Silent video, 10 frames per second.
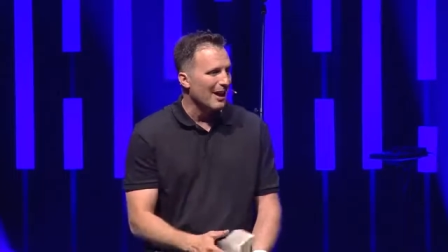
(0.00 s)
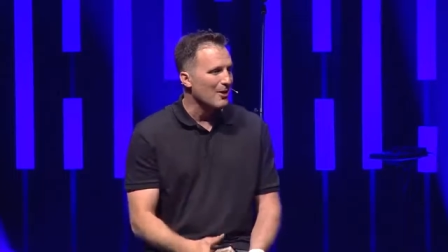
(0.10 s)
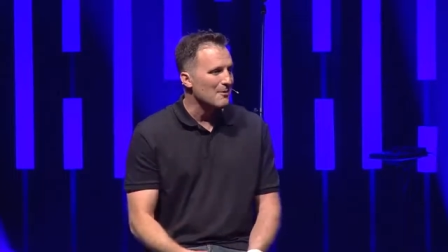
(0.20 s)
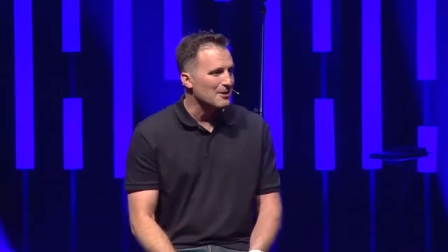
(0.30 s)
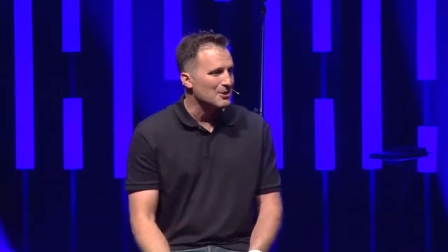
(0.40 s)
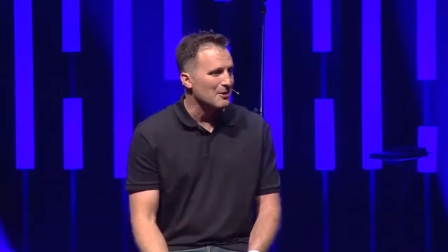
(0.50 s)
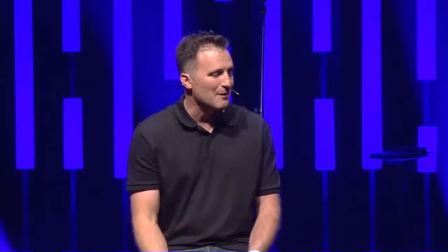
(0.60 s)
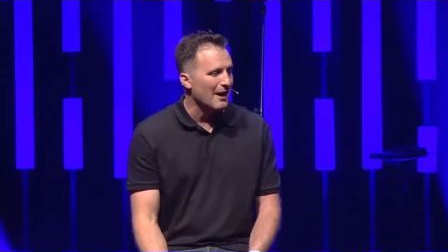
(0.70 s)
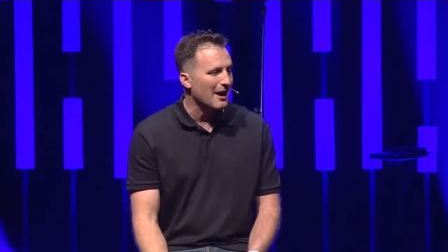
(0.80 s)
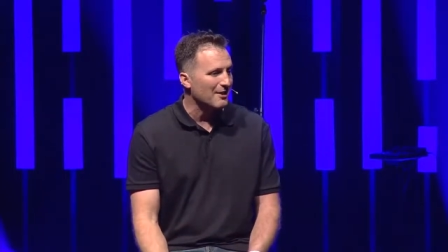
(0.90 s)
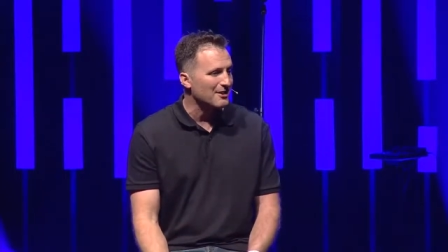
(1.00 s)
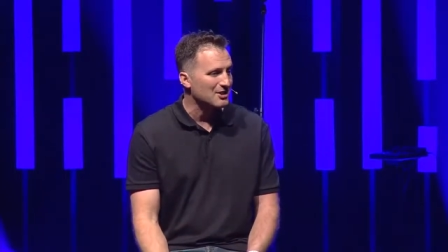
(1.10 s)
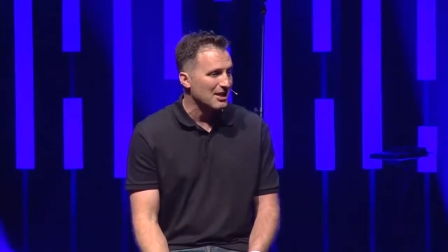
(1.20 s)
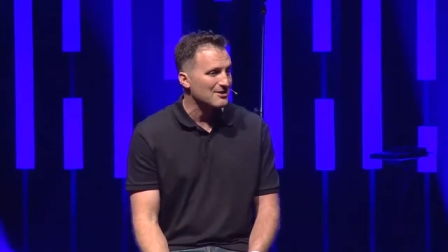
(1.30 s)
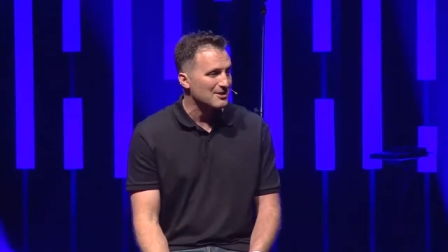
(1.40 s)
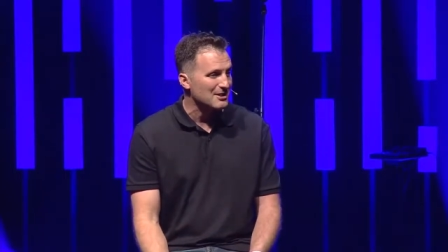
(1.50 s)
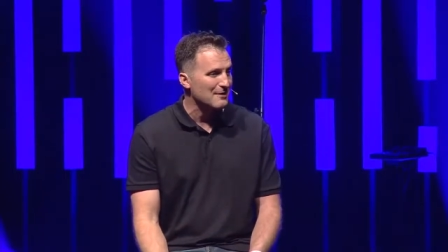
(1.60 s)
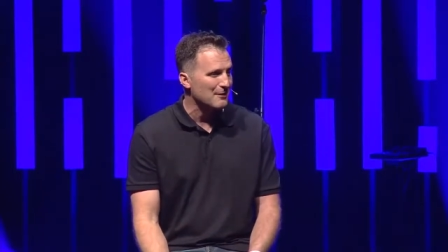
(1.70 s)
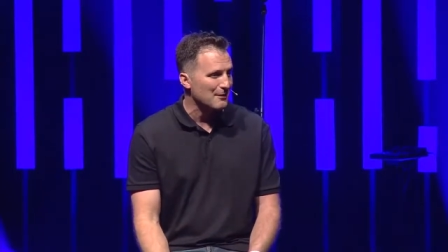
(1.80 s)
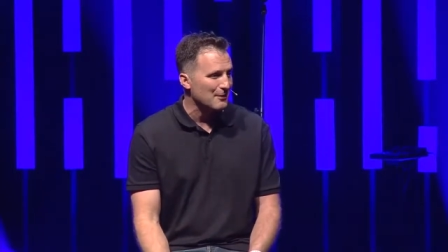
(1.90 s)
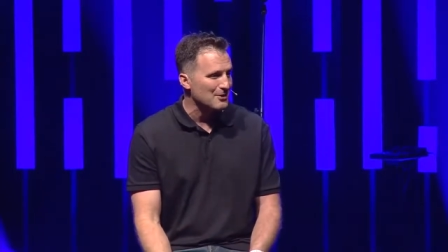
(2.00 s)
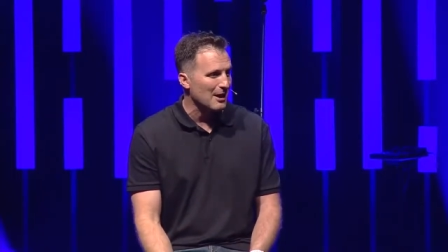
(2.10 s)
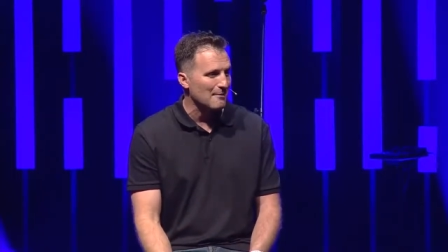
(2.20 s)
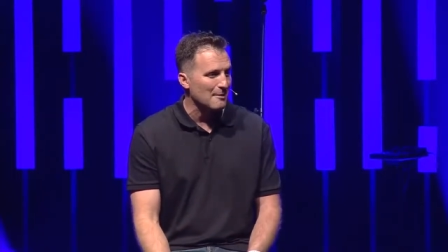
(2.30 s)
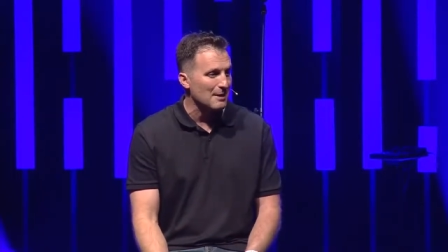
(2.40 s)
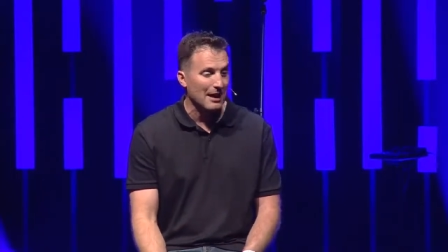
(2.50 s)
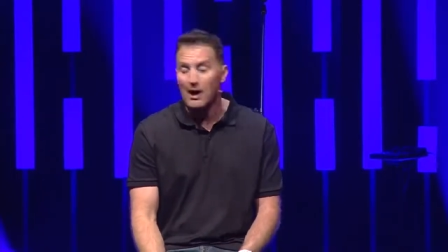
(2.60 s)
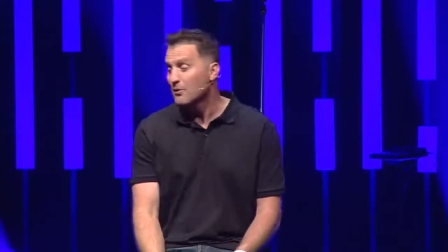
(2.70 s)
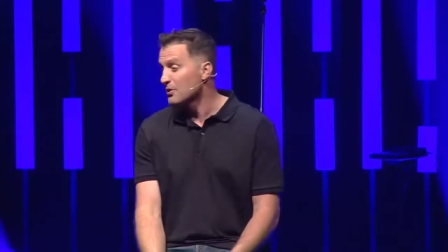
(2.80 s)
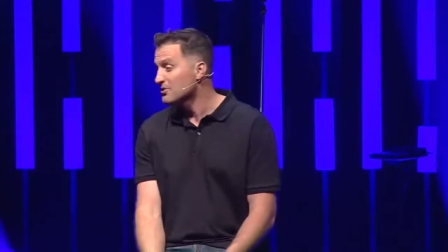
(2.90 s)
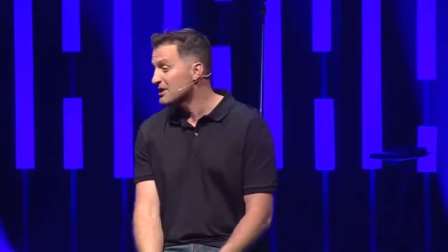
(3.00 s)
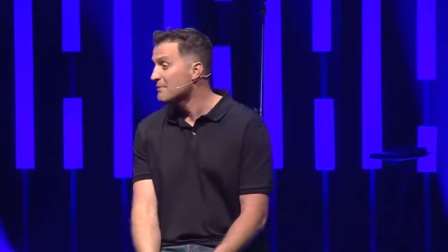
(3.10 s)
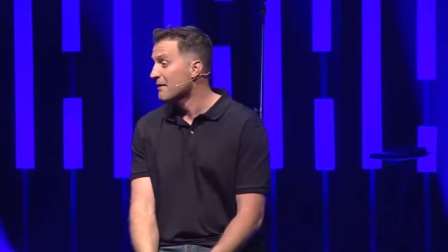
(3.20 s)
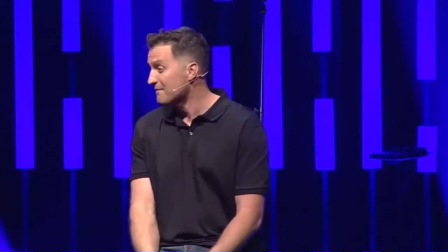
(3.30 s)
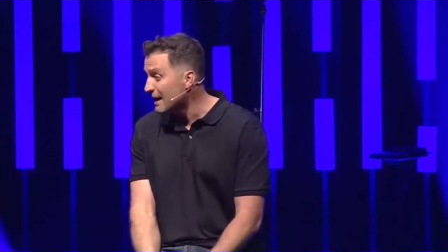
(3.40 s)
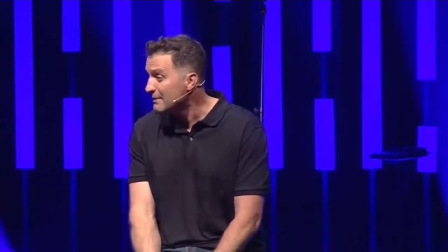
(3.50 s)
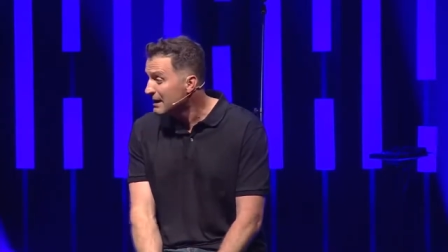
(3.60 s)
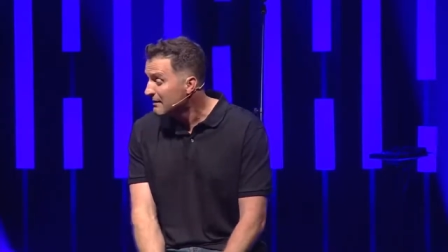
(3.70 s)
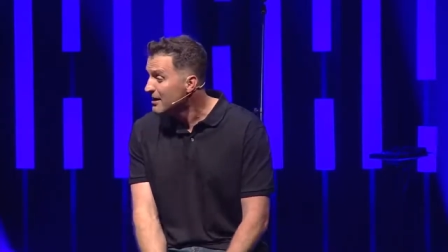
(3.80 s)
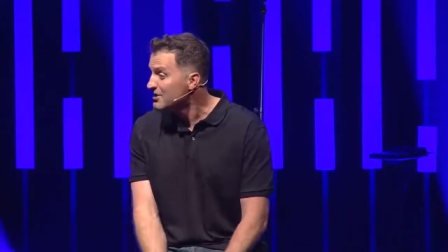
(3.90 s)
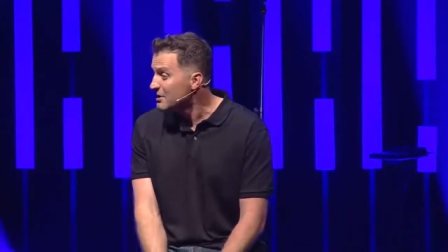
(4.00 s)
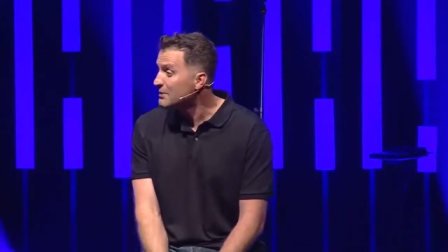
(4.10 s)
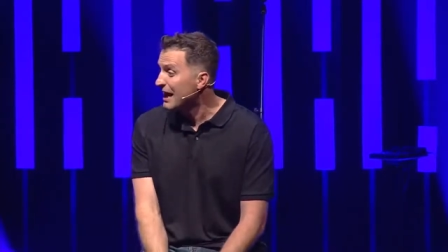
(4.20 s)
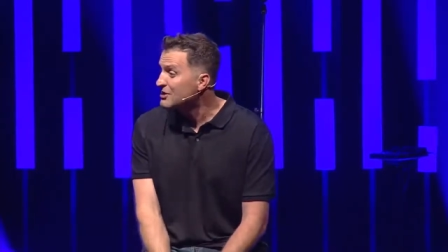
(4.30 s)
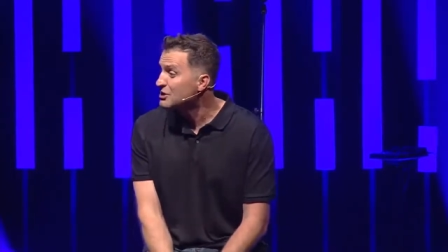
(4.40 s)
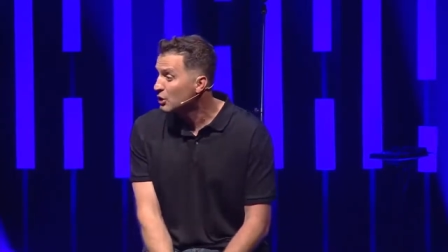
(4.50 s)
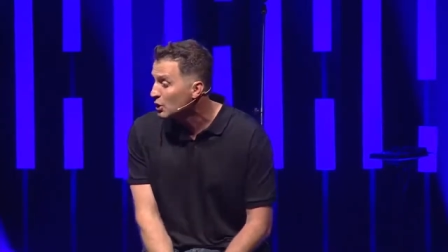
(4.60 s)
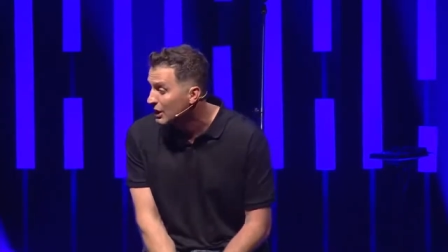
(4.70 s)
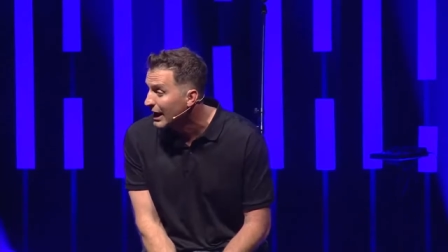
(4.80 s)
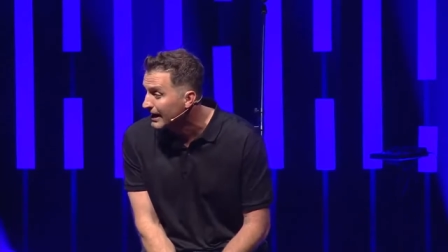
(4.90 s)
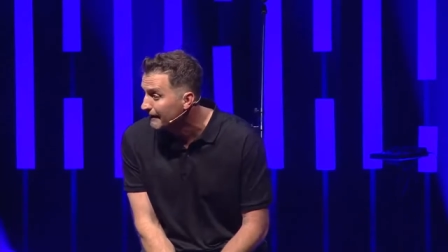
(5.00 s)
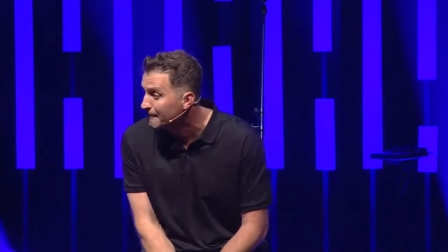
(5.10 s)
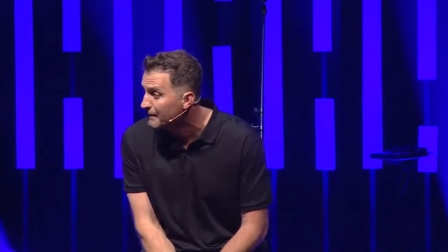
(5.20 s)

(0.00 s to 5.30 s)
I don't know about you, if I got the chance to see for the first time, I'd be like, I want to go see my family, see what they actually look like.